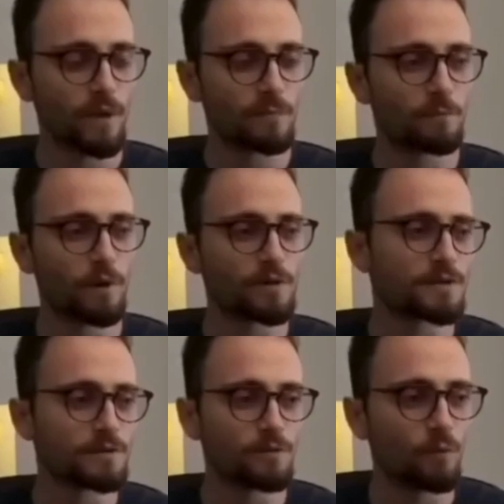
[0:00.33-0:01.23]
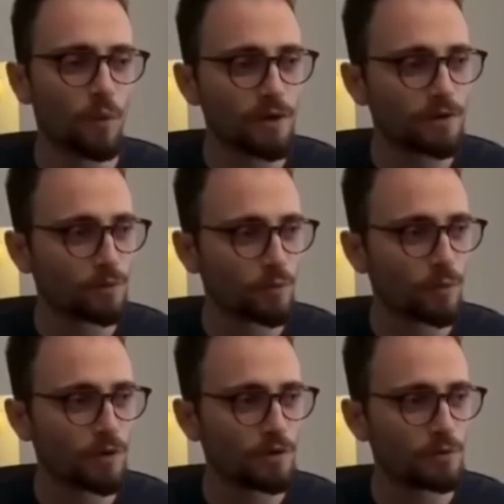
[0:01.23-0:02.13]
Wait, boss, what are
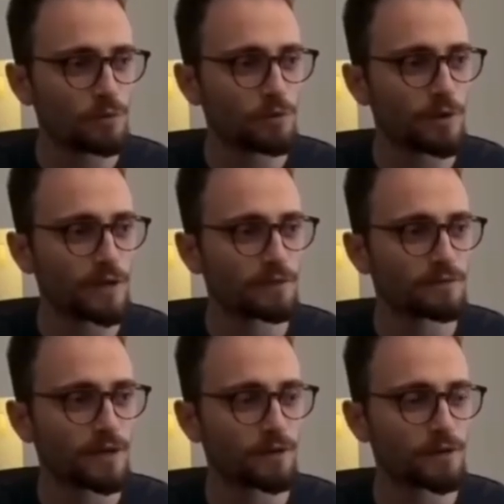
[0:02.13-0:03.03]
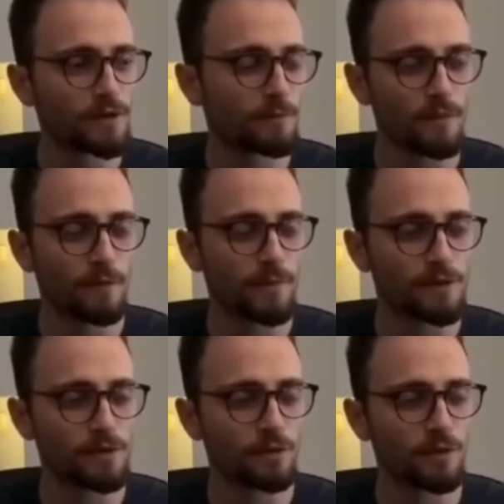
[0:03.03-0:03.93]
what are you doing? I, I, I'm, I'm,
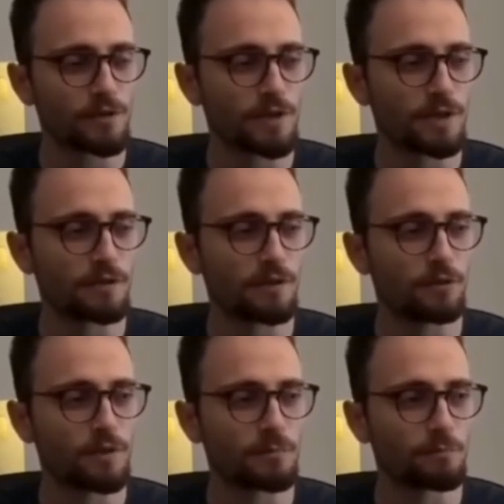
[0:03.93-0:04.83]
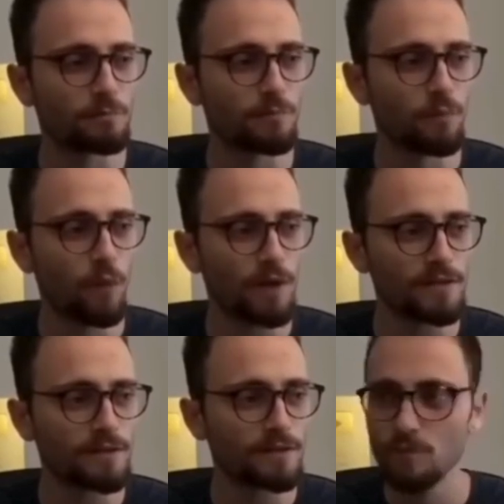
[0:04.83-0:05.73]
I just don't understand. You can
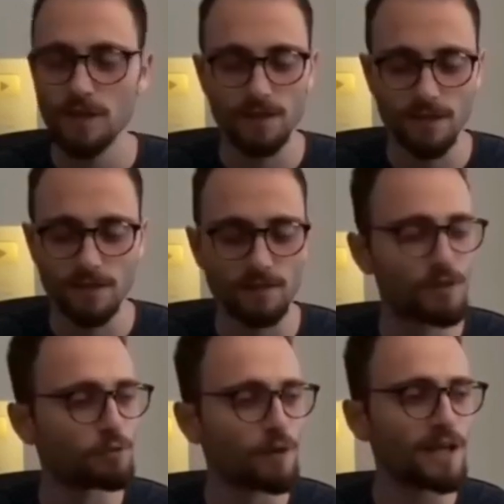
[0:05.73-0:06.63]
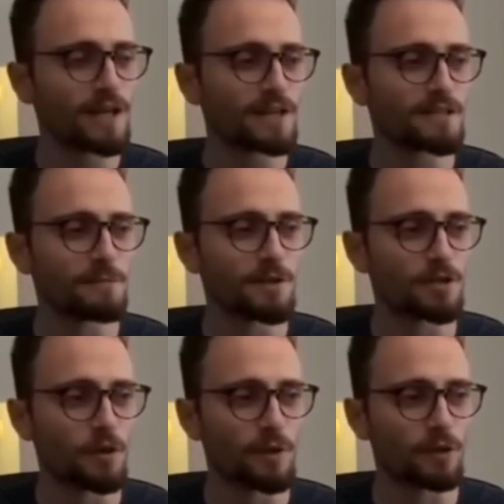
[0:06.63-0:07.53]
what? Wait, like the the rating estimate
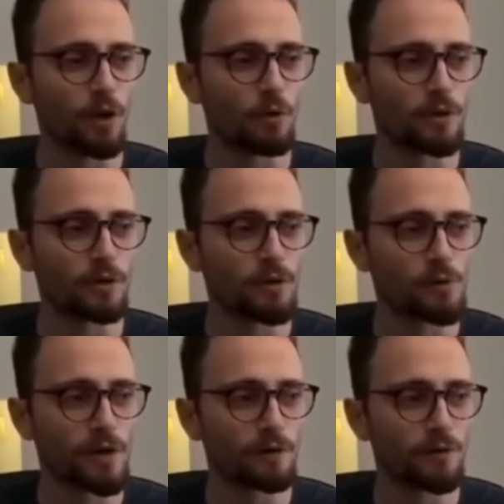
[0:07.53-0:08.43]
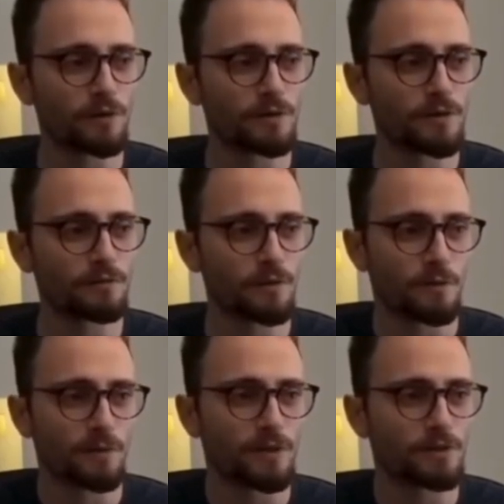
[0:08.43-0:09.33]
is going lower and lower. I don't understand.
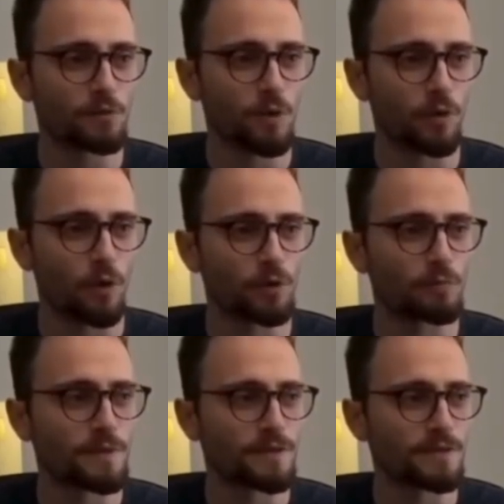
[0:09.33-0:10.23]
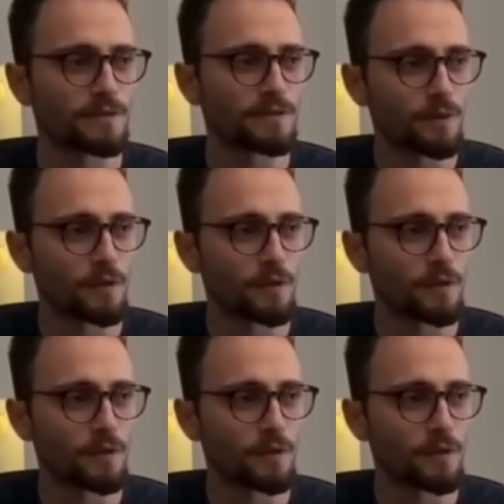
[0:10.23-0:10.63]
Okay, black just won all your pieces.